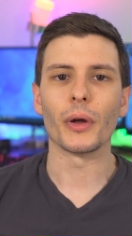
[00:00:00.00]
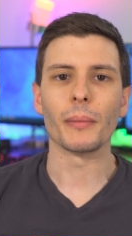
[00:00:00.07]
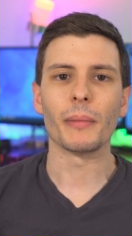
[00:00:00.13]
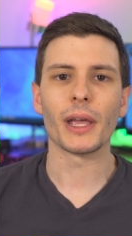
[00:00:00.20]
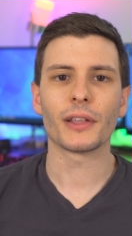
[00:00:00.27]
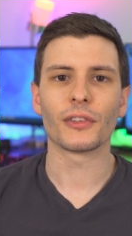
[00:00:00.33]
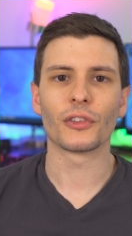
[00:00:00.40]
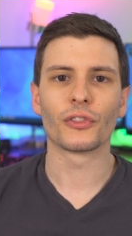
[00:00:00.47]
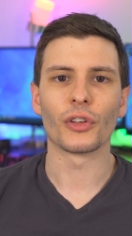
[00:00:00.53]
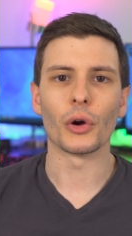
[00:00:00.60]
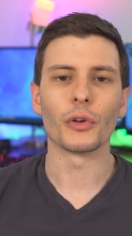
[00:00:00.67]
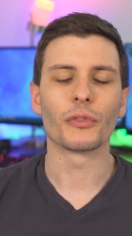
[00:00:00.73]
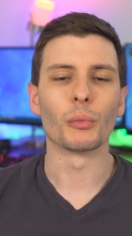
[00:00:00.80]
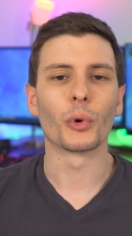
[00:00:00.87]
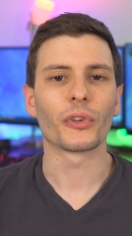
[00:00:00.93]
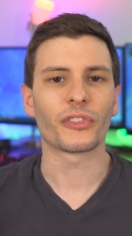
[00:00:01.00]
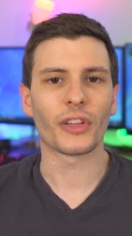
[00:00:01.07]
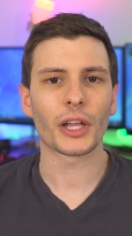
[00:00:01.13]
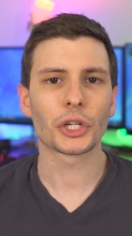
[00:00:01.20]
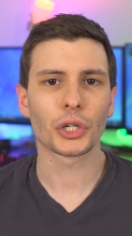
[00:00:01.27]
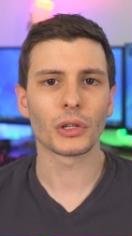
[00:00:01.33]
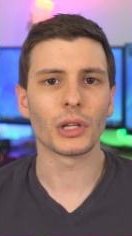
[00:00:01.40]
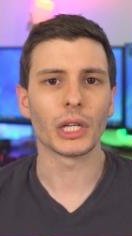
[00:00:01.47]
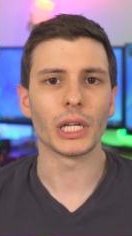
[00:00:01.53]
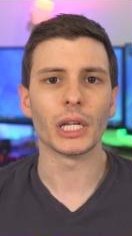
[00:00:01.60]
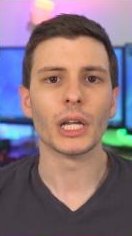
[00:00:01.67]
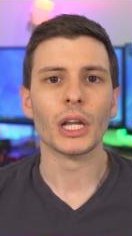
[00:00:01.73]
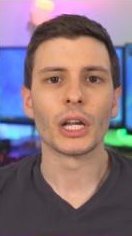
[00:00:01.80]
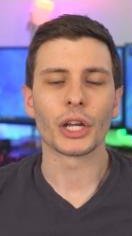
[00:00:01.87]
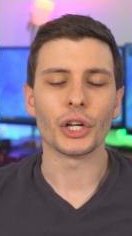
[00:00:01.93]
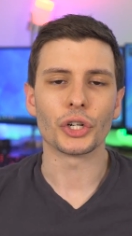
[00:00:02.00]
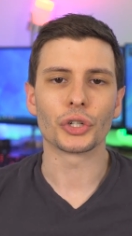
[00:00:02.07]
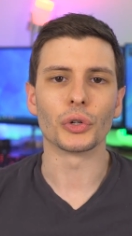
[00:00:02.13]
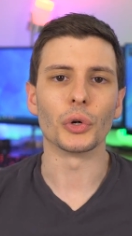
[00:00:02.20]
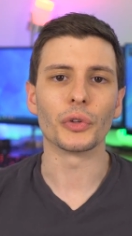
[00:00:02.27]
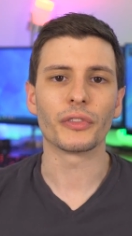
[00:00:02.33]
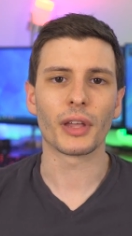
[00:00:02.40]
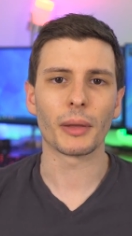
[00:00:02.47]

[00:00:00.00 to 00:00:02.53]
it makes it so it's more centrally controlled,